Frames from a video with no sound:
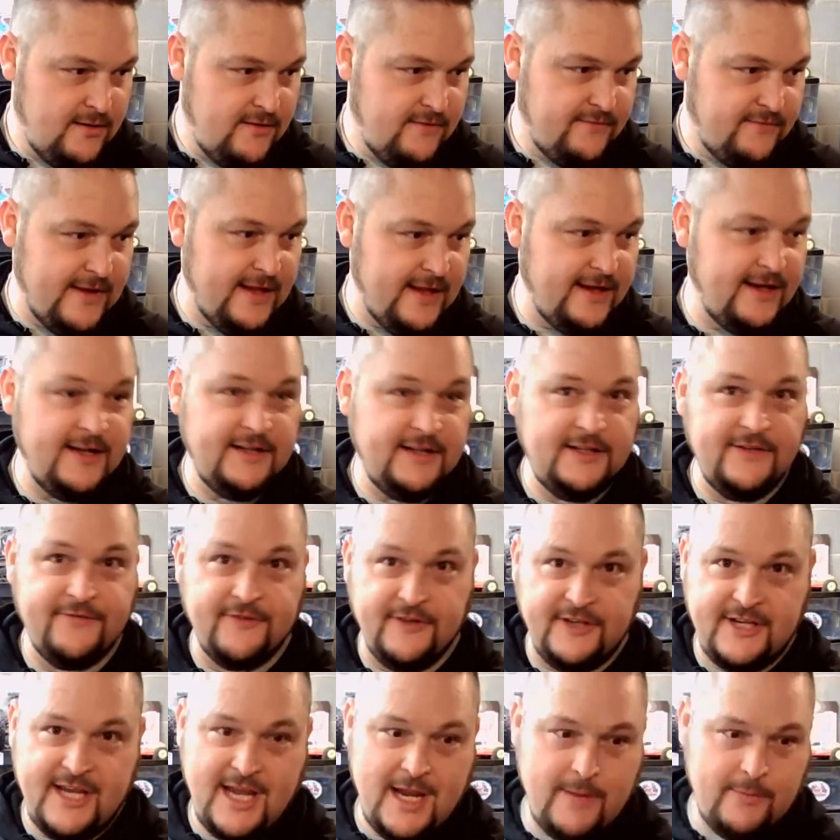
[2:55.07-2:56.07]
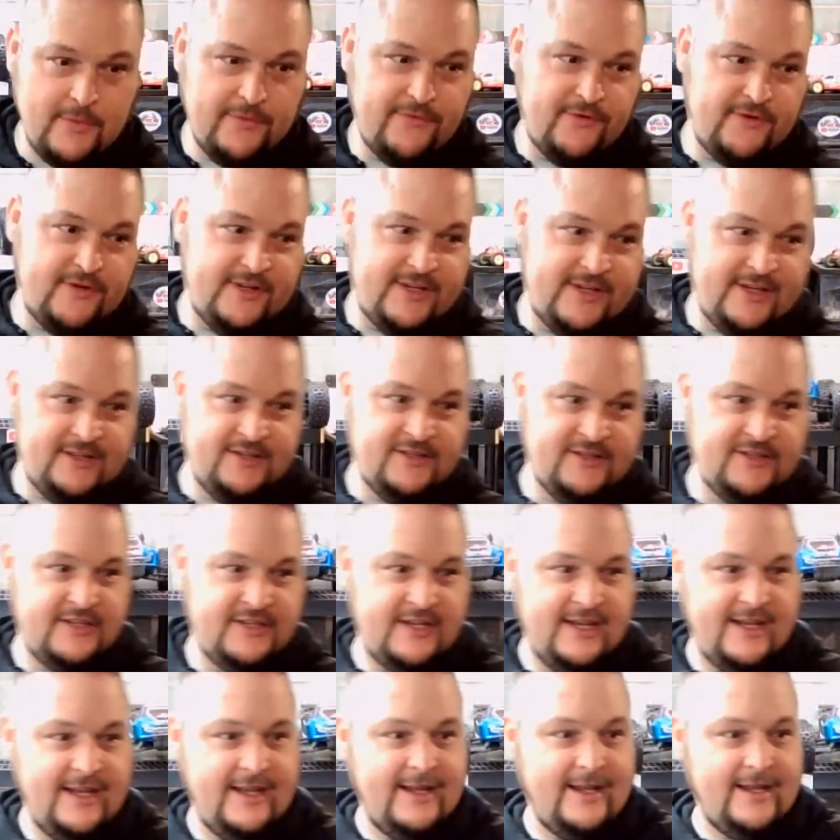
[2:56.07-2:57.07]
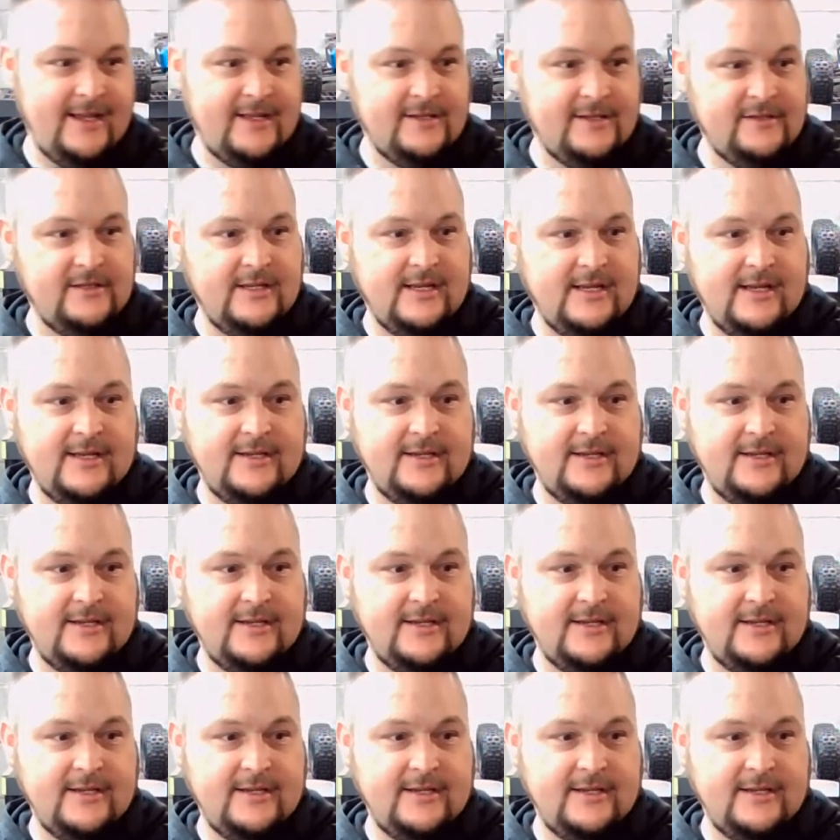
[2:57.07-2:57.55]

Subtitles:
Finally got a different camera for this, and